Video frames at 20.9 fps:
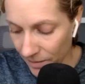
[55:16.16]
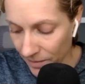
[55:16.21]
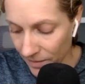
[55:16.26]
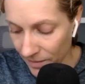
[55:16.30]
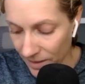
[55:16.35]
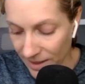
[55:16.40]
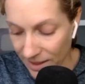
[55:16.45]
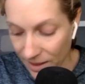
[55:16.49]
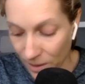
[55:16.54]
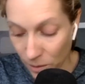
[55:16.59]

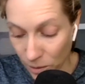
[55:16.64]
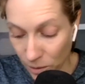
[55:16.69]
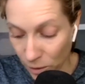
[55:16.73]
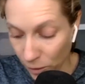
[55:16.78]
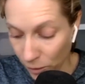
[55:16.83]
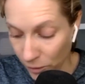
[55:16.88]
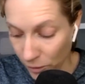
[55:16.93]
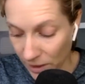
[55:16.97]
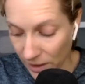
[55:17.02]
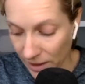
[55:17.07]
Sit with your
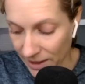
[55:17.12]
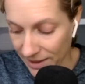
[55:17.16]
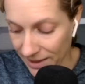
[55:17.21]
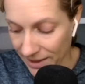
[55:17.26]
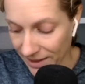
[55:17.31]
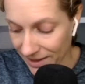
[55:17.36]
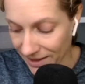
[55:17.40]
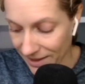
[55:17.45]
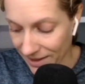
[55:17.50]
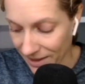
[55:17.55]
feelings
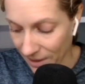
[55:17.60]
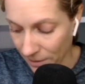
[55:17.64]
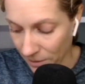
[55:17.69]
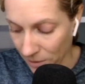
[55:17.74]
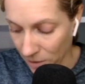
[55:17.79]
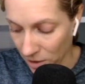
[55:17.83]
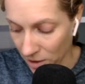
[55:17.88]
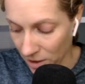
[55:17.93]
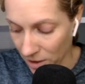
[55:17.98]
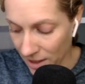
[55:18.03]
and
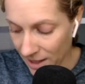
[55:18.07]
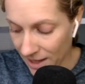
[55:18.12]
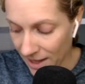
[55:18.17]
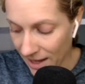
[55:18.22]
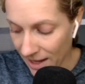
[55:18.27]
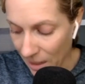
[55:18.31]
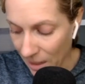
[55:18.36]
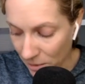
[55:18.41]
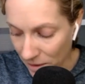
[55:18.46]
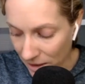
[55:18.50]
discover
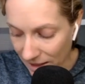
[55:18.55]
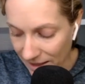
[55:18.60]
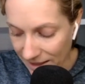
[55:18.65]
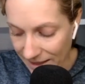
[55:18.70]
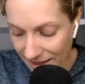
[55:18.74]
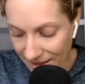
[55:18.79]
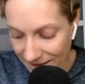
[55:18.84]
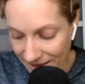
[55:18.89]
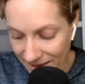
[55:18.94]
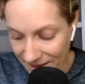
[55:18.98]
how the
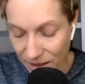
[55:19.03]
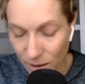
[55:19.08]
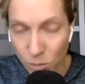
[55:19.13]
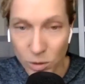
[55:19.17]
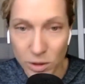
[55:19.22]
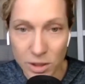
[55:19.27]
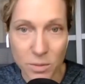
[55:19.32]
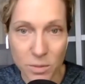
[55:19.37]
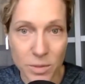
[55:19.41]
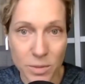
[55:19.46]
intensity
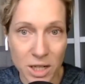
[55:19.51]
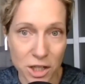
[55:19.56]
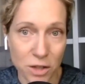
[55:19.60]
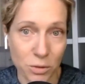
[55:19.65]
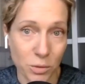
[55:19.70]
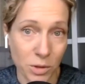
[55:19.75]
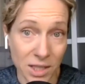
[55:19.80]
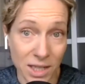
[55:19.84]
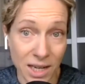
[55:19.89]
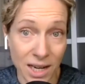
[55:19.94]
will
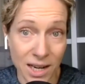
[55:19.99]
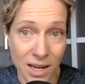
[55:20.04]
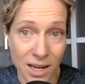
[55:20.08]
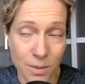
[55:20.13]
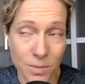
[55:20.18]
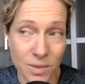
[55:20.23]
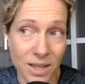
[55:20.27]
diminish with time.